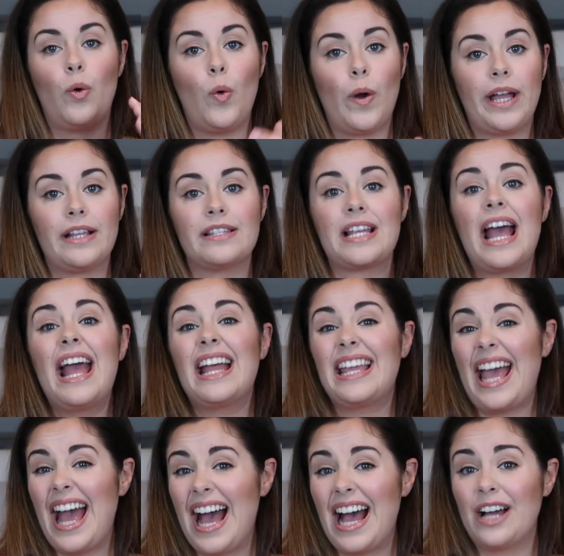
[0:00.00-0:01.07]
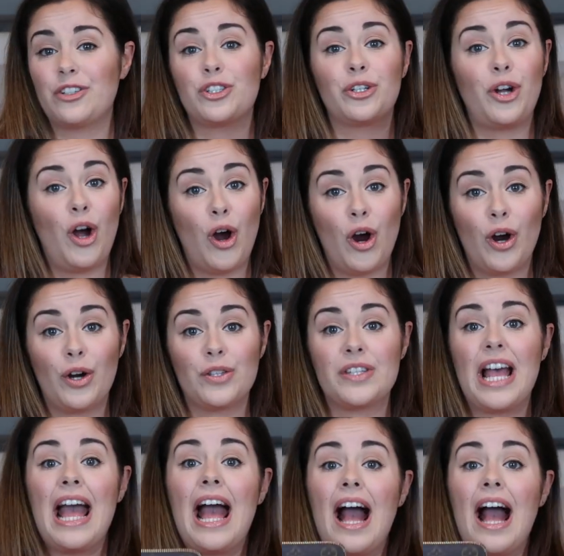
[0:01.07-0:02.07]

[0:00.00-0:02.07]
coins, cash, cards.